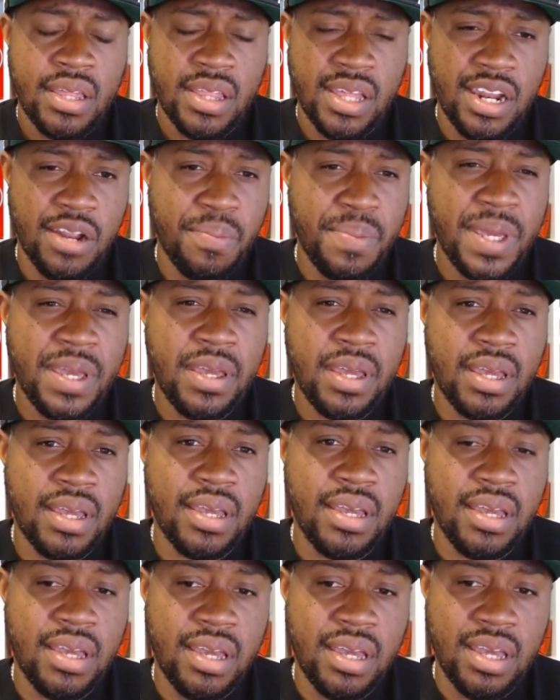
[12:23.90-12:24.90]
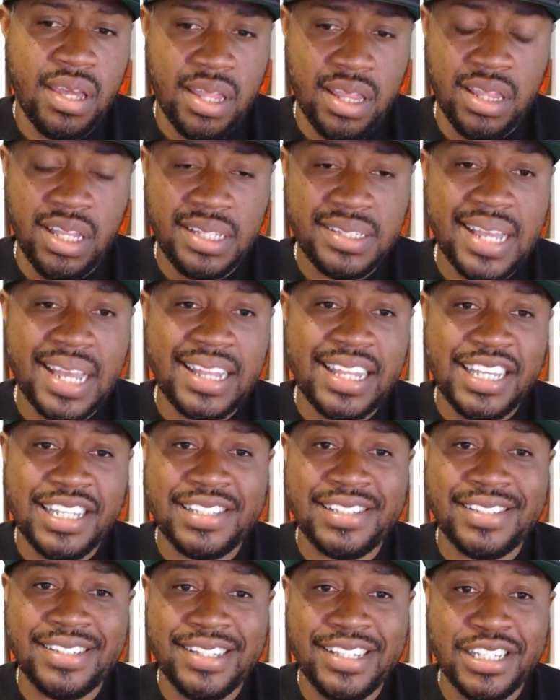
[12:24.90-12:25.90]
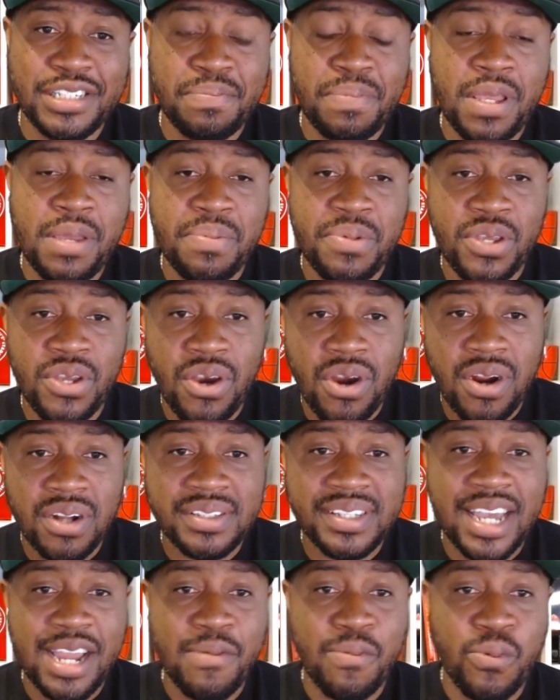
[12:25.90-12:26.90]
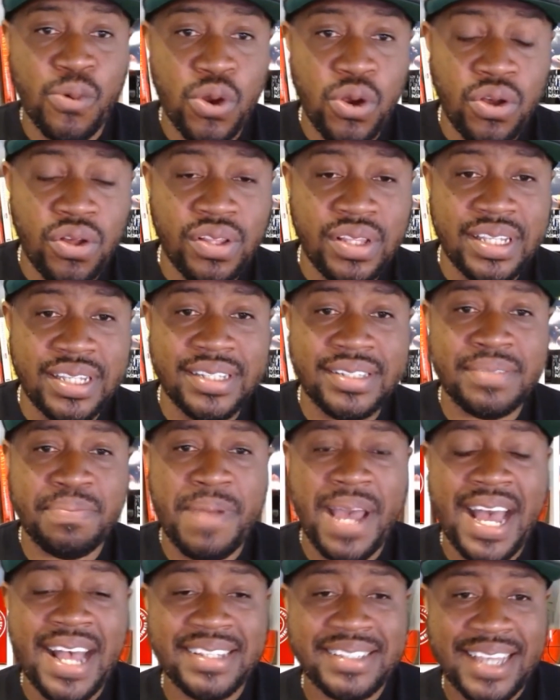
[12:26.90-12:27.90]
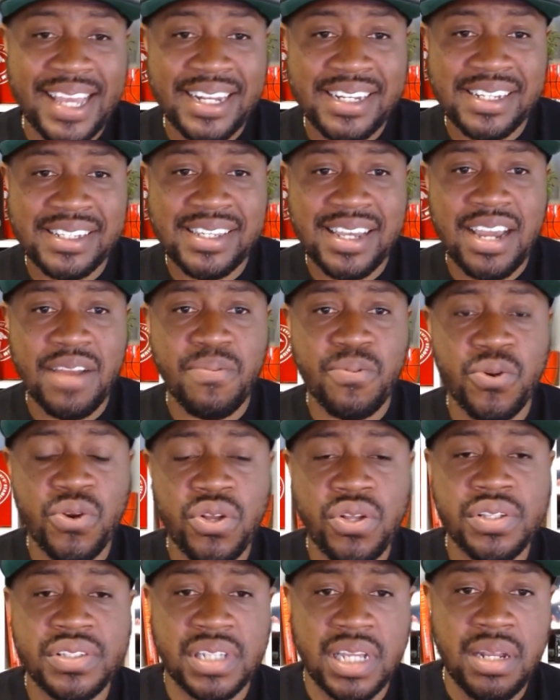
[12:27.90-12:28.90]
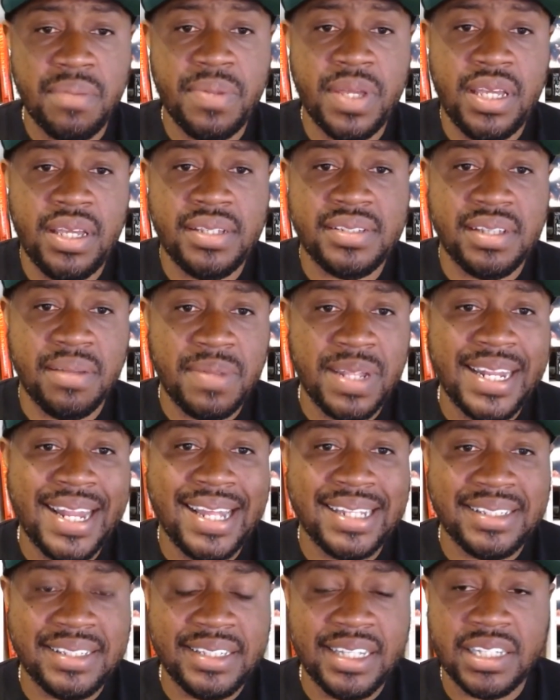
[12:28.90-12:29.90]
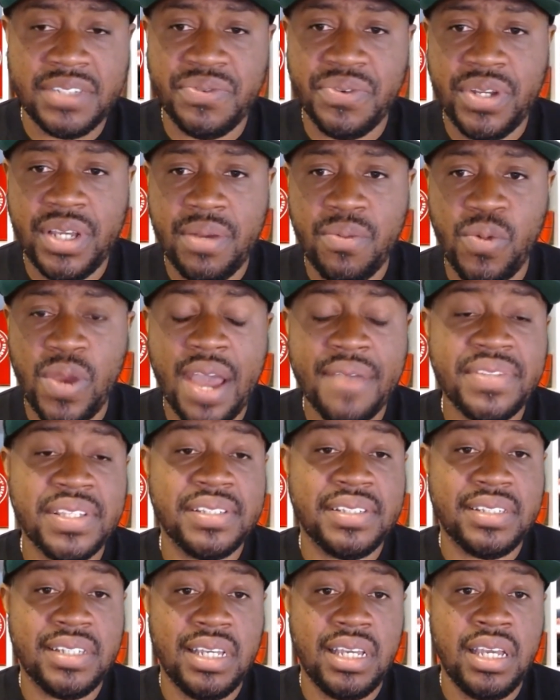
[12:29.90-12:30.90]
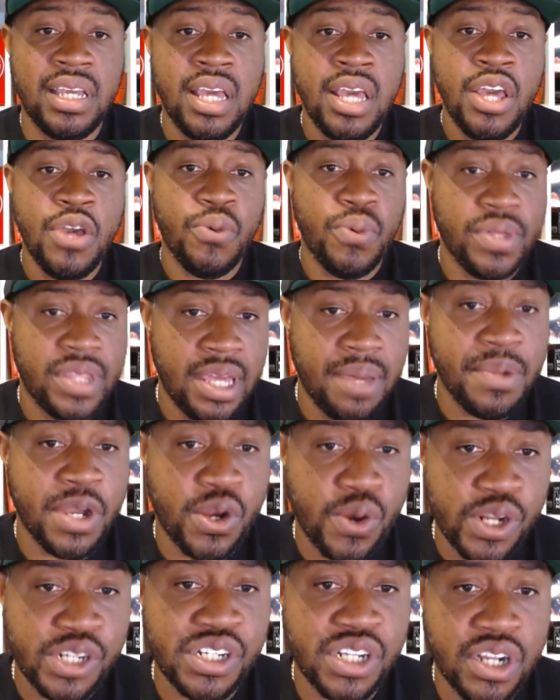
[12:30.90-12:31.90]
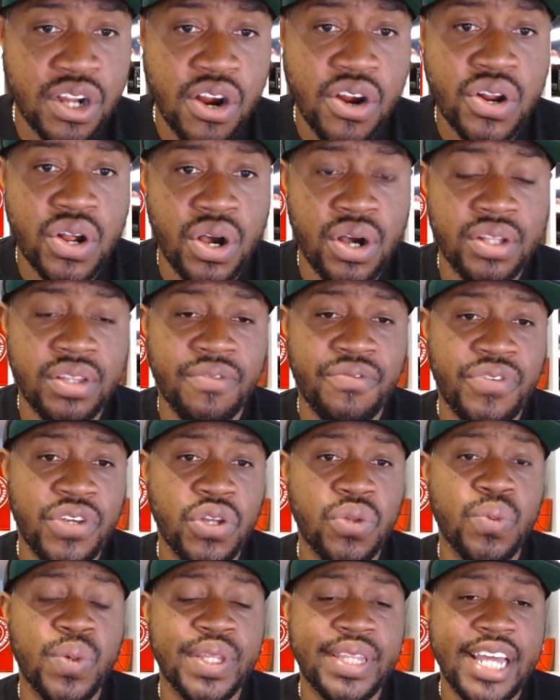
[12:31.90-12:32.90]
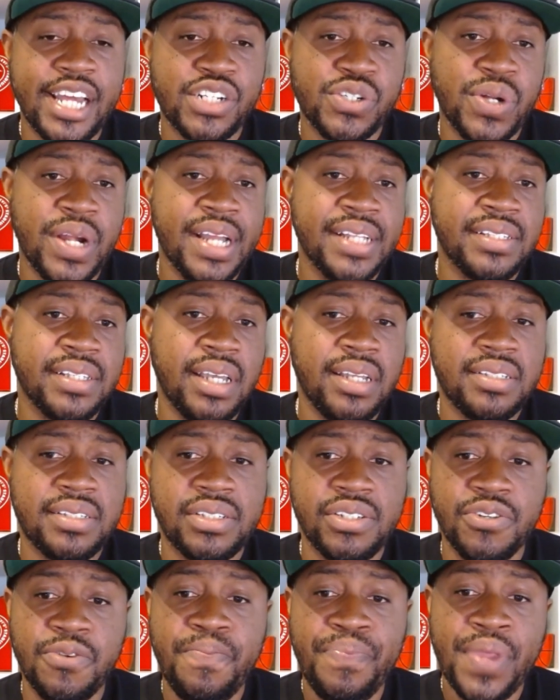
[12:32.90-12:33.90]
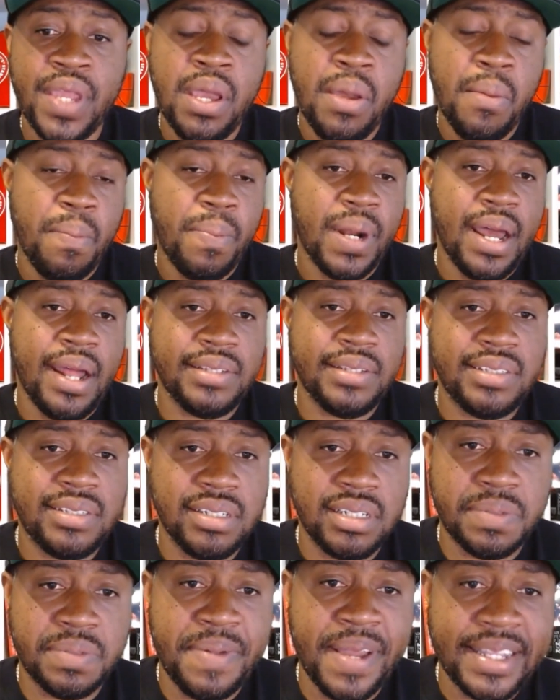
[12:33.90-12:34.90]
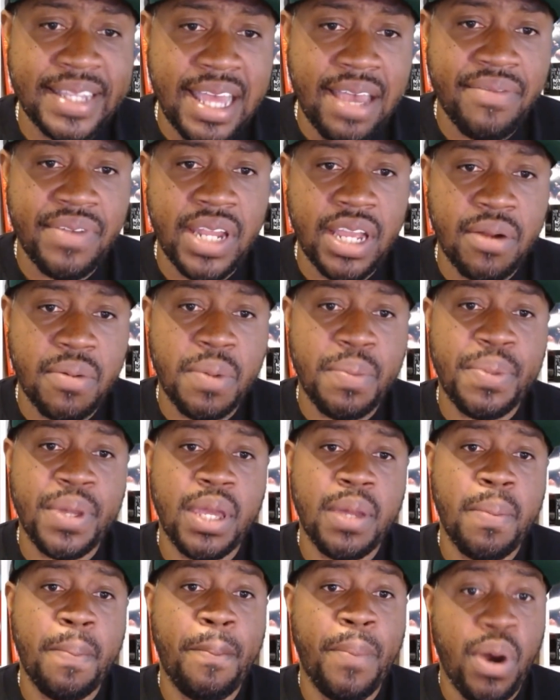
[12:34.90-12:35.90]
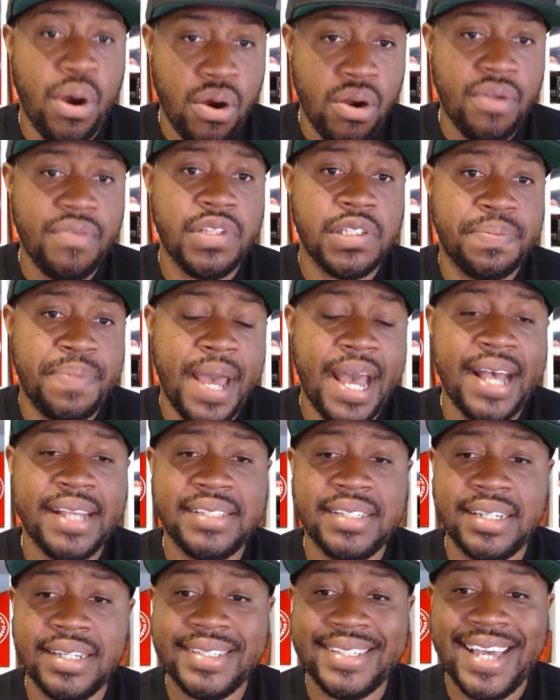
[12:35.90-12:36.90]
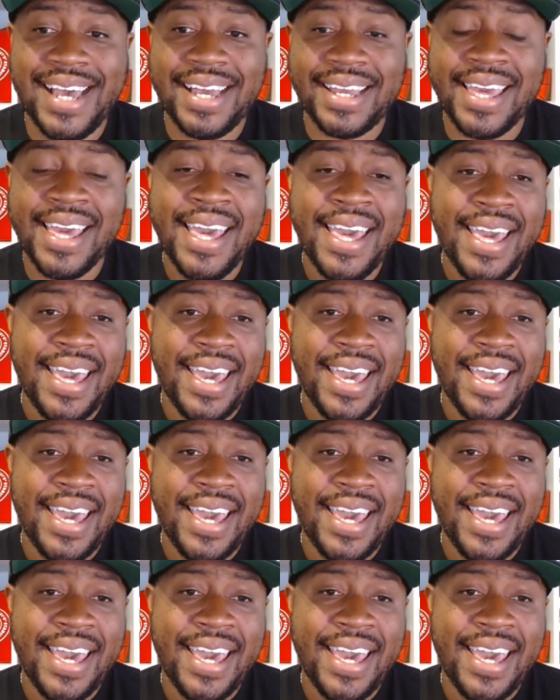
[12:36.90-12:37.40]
it'll be it looks like this this PPR type role, this pass catching type role is going to be something that sticks for him. We have to see with him and Christian Kirk on the field what that translates to. But I still expect Evan Engram to be part of this passing attack